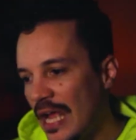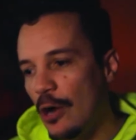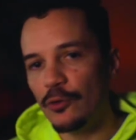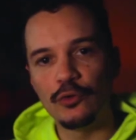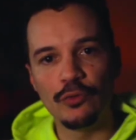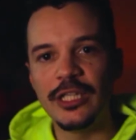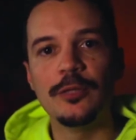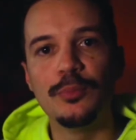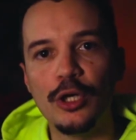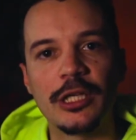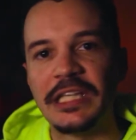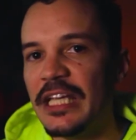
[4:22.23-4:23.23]
I would read a
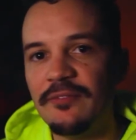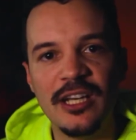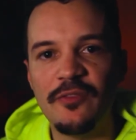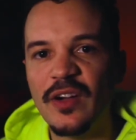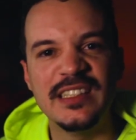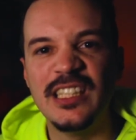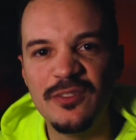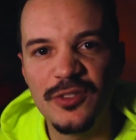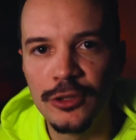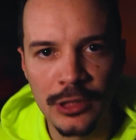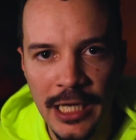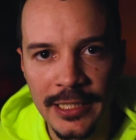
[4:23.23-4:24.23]
book, even if I didn't
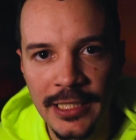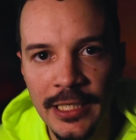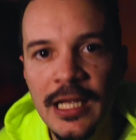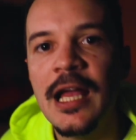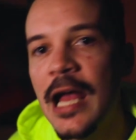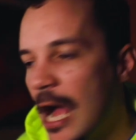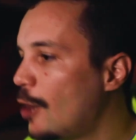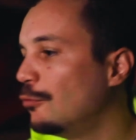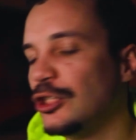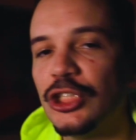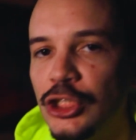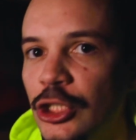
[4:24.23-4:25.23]
feel like it, I
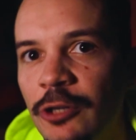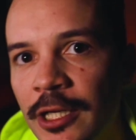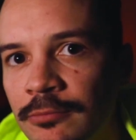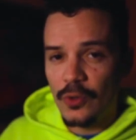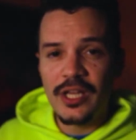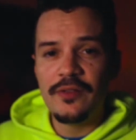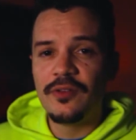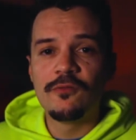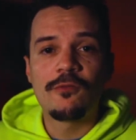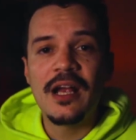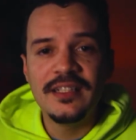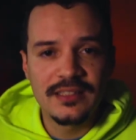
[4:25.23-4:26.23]
would just do it. Or even
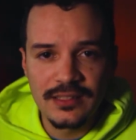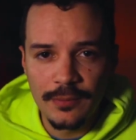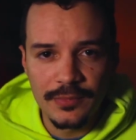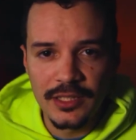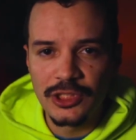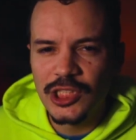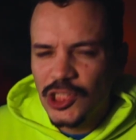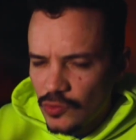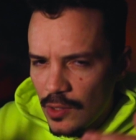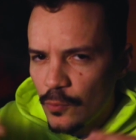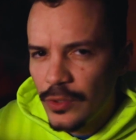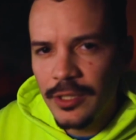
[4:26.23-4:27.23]
write something just so
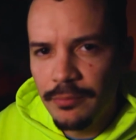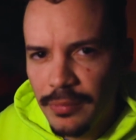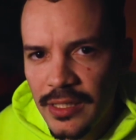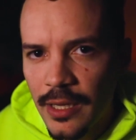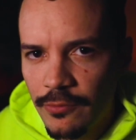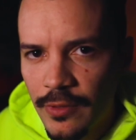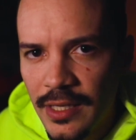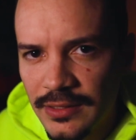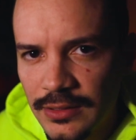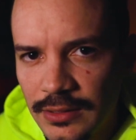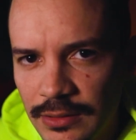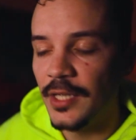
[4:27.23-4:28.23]
I wouldn't be at rest.